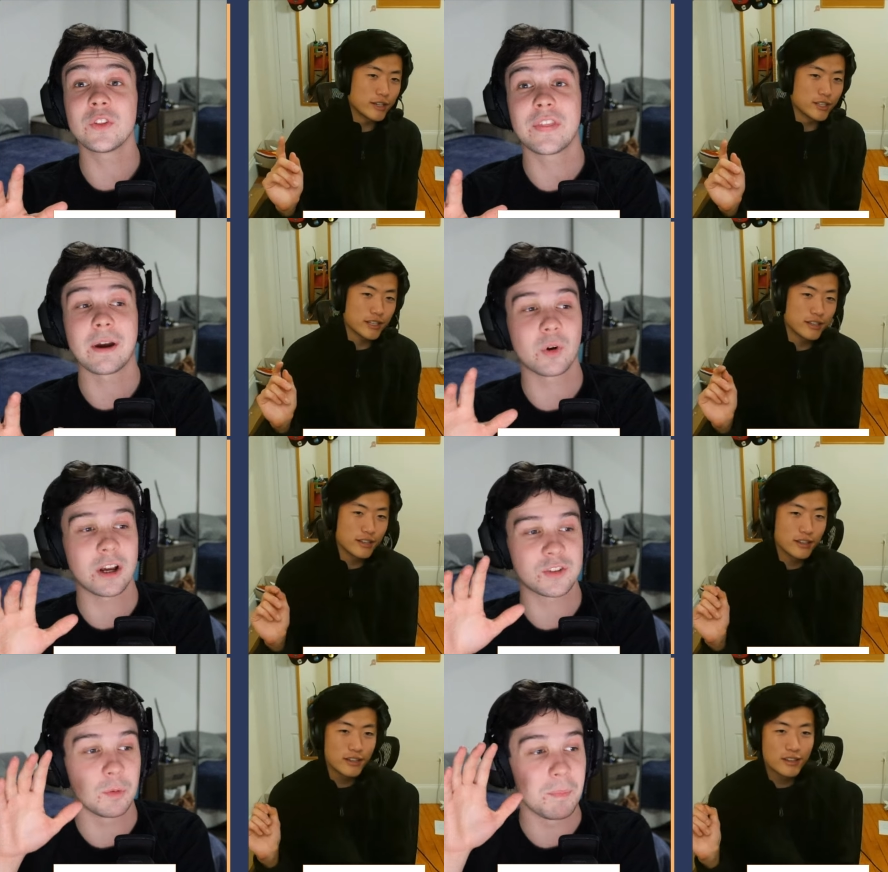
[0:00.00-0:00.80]
Speaker 1: that roster
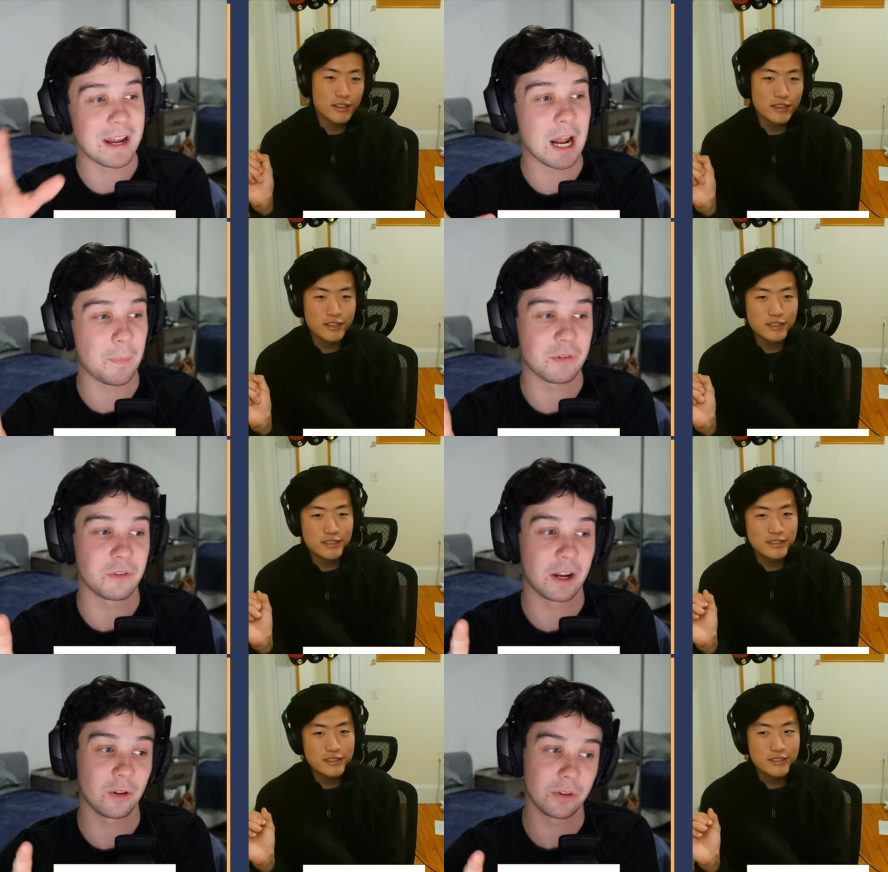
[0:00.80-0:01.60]
may not be final
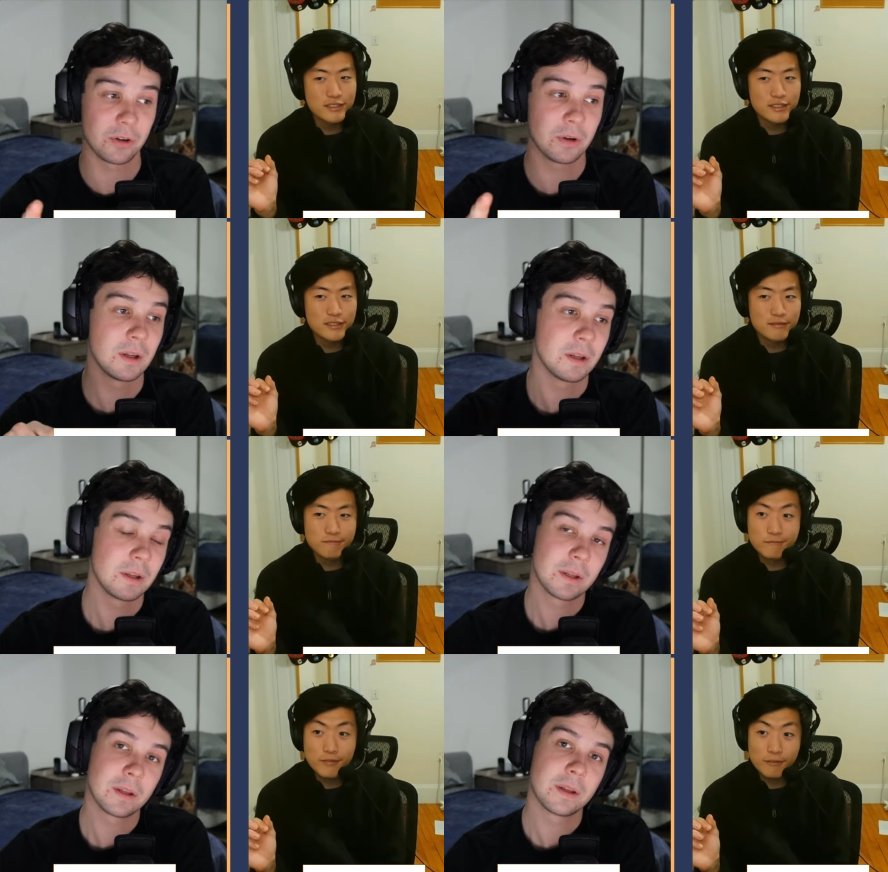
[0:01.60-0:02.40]
though.
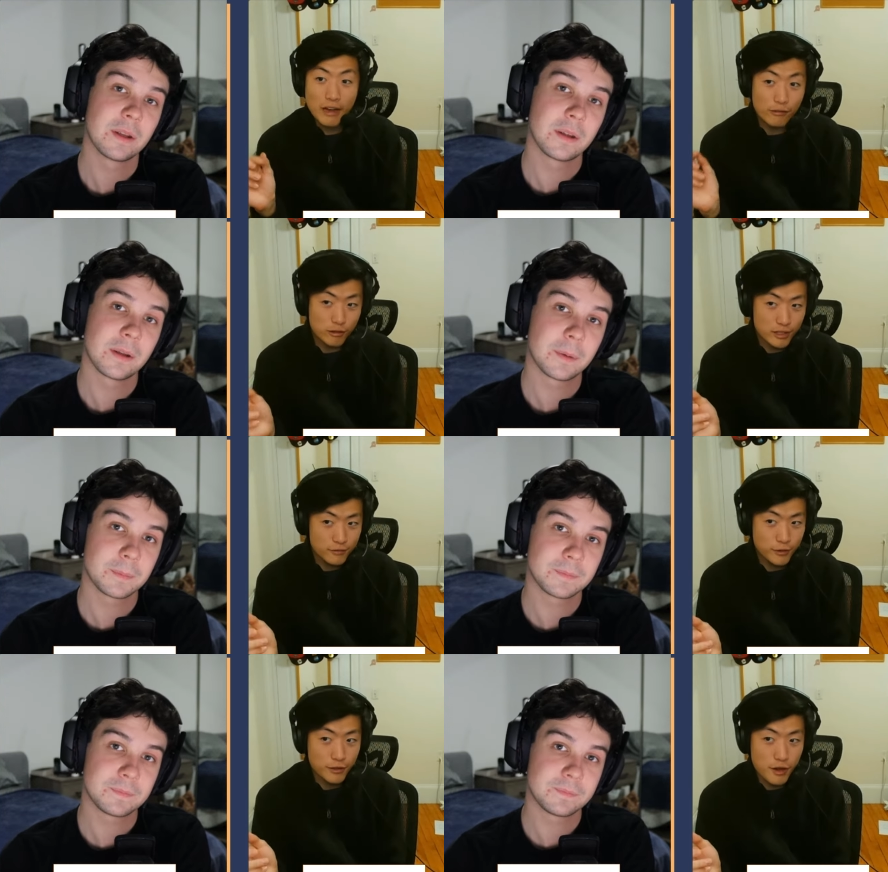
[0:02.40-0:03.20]
Speaker 2: I have a question
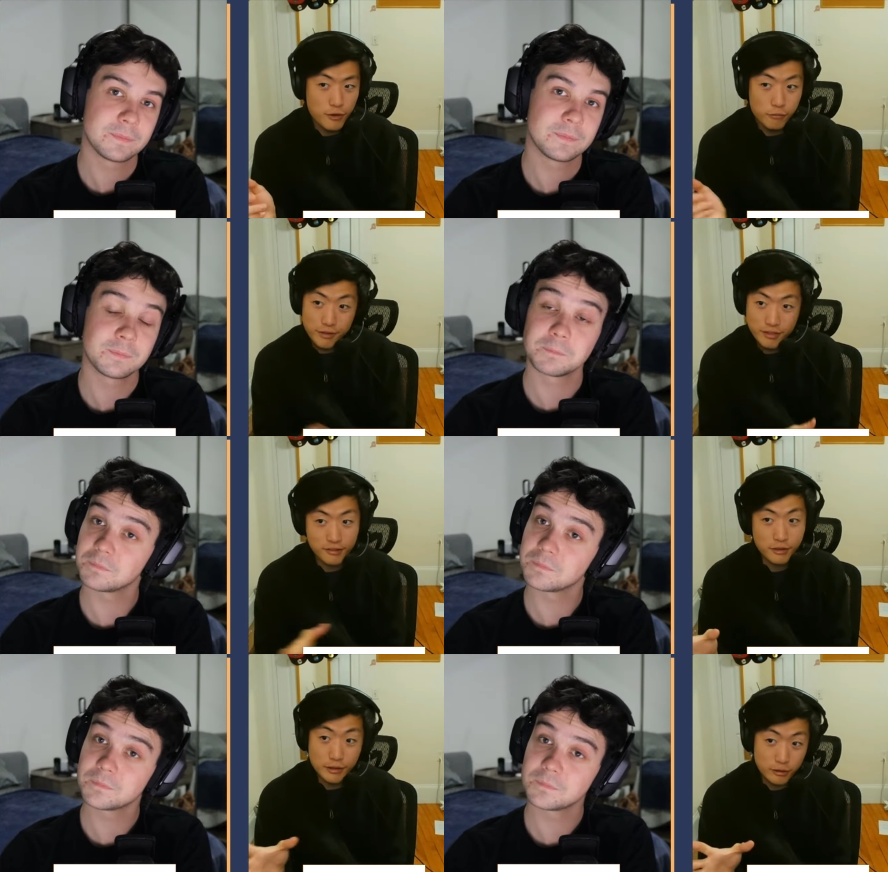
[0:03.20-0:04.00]
for you though. With this
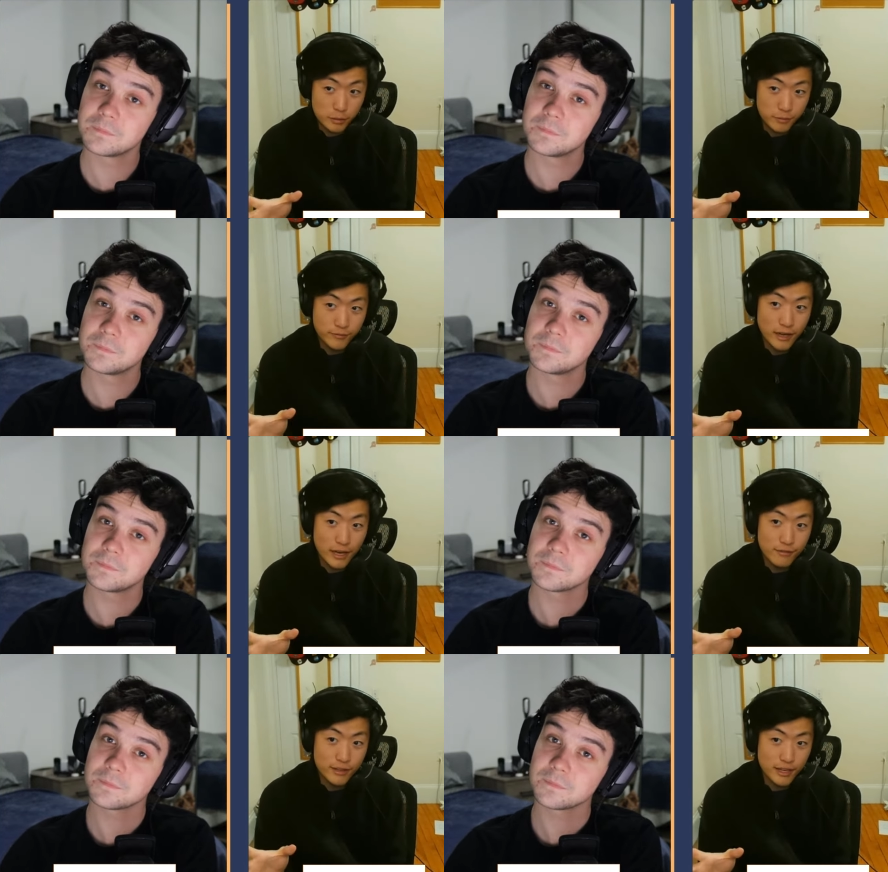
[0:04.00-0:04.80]
current group of
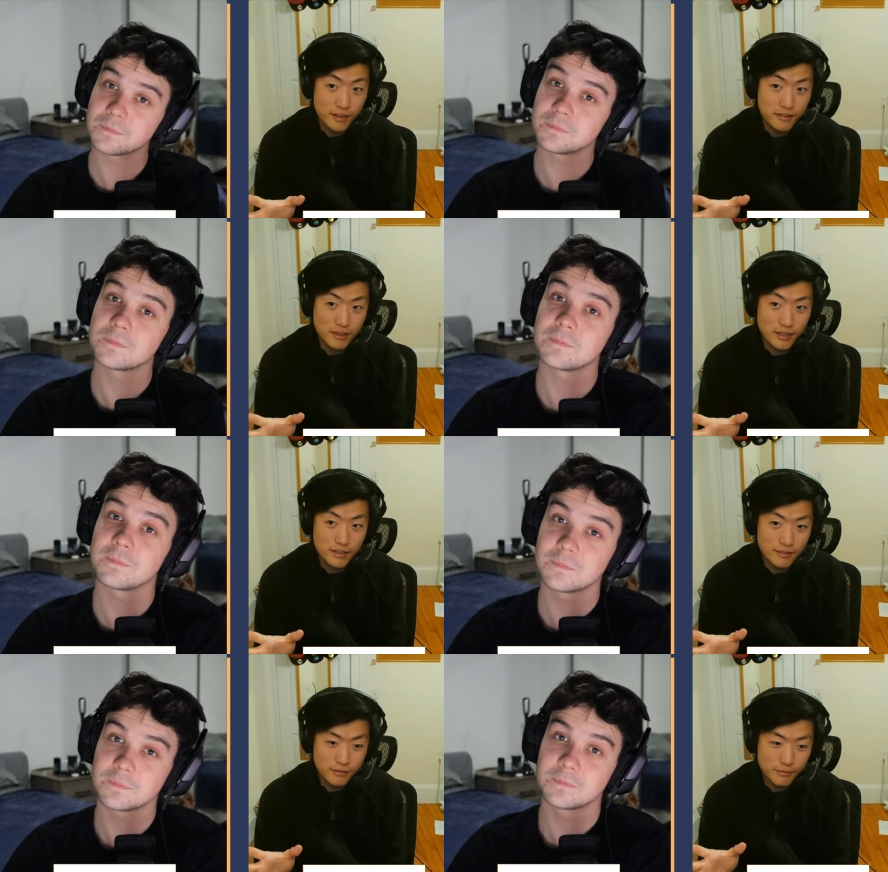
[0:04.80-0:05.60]
five in the
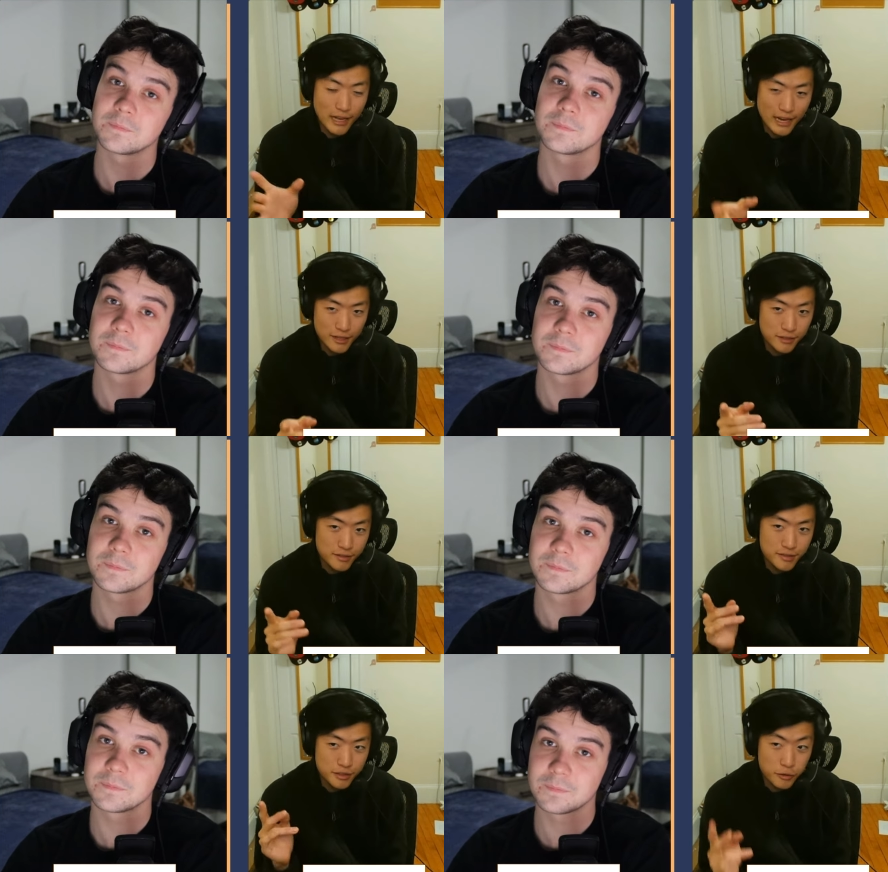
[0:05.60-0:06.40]
NACL,
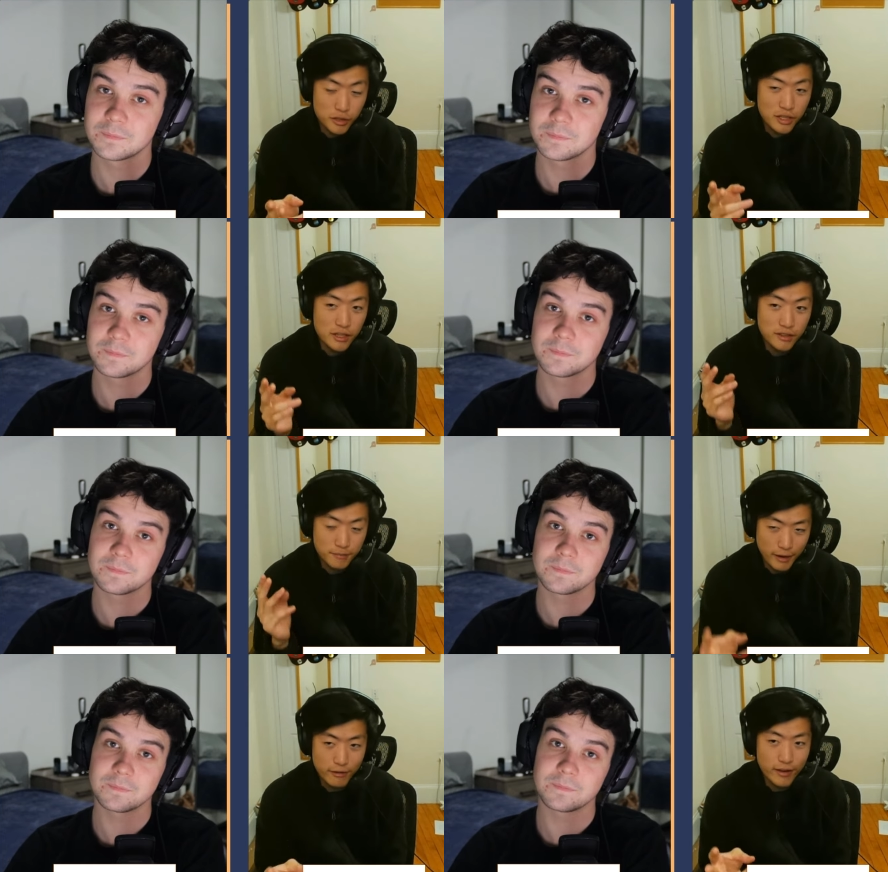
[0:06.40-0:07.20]
Niles, UG,
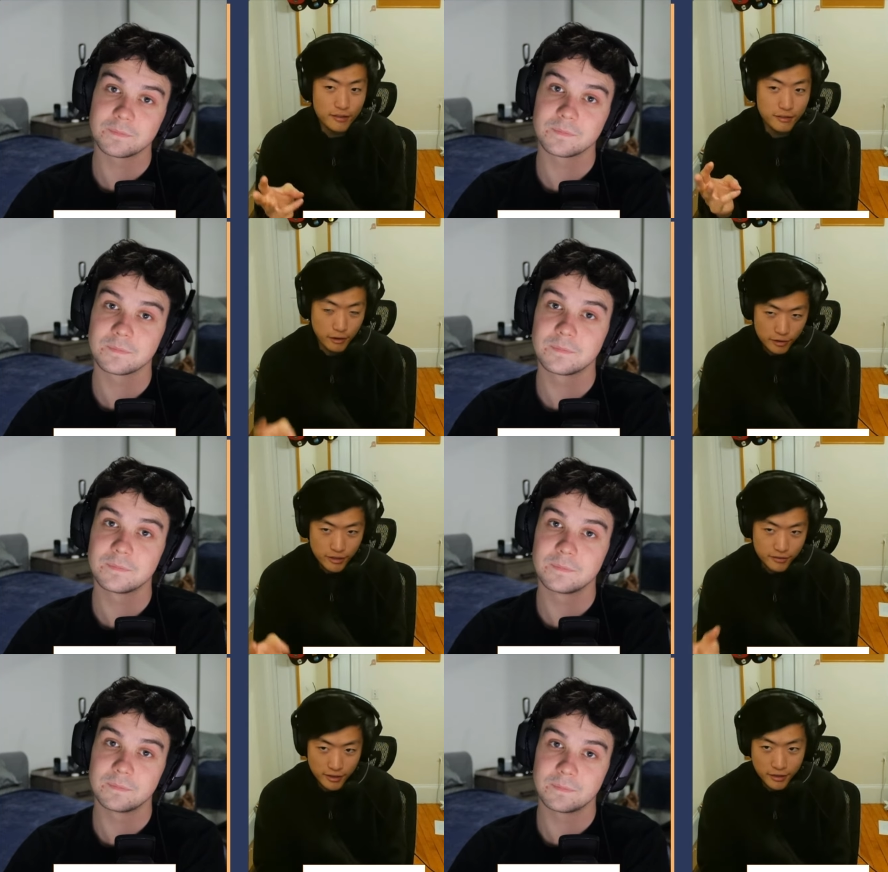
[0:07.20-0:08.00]
Spyrax, Scary Jerry,
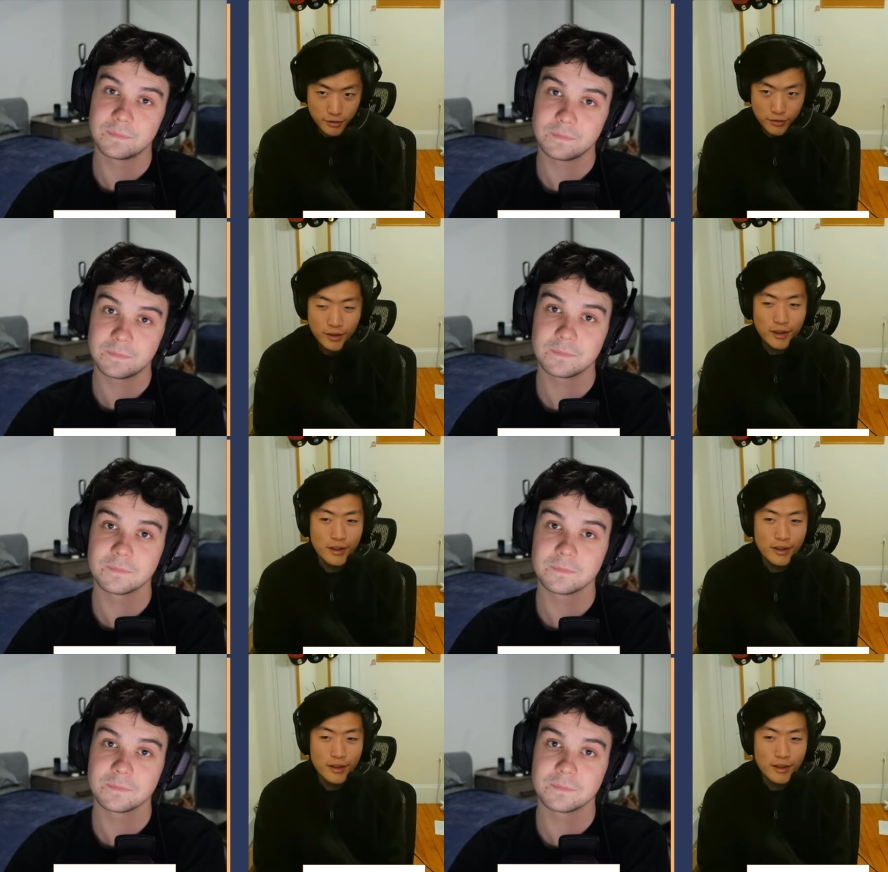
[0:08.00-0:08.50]
and Psycho,